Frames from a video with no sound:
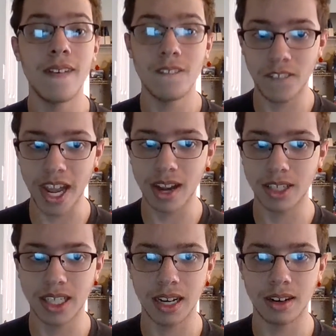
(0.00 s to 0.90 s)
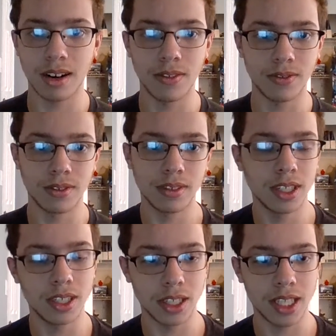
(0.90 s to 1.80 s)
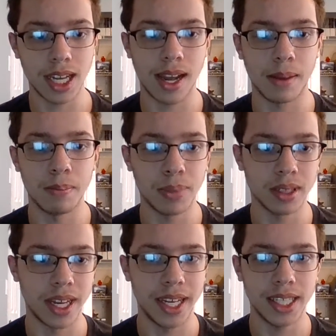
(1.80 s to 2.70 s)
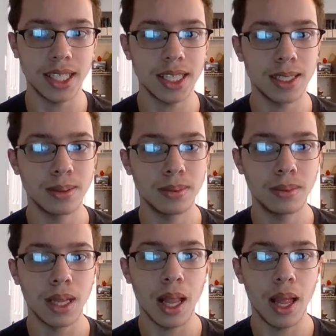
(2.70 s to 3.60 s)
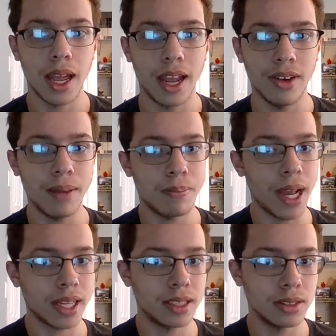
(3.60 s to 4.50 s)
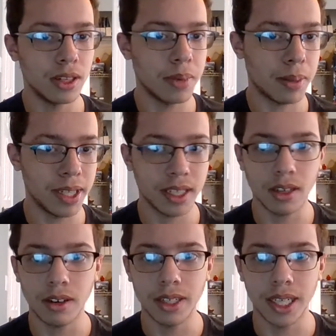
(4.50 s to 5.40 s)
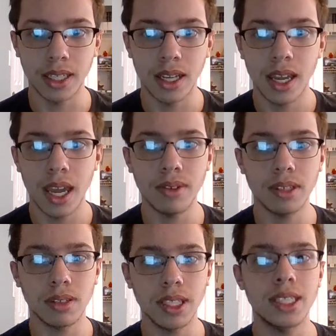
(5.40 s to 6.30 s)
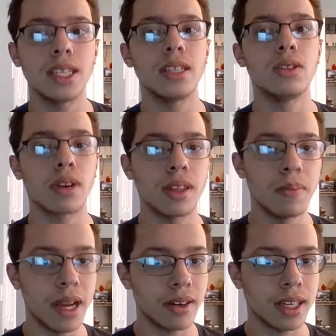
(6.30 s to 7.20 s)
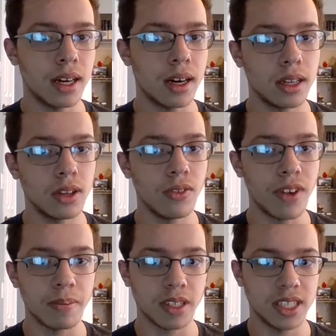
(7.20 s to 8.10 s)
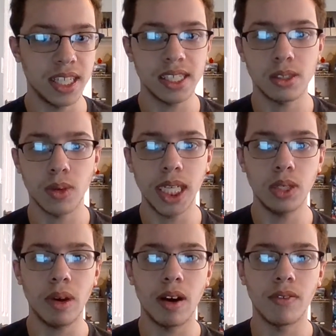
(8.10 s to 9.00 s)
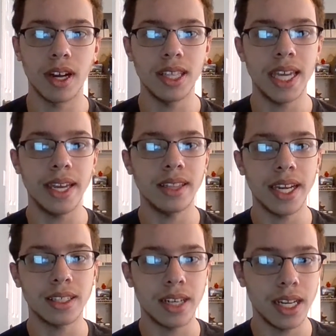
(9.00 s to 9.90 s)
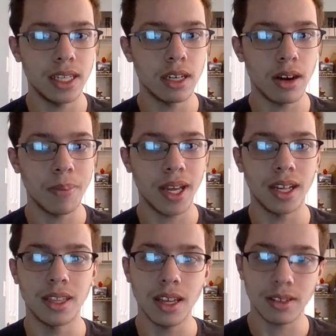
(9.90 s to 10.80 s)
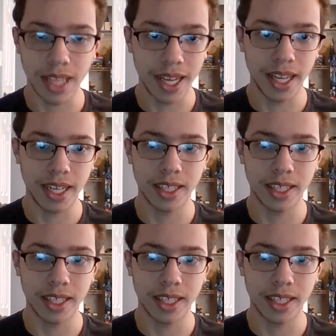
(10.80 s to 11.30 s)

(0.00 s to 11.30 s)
fair share of good time playing it. Anyway, back to Little Big Planet Karting. It was released in North America on November 6, 2012, a day later in Europe, another day later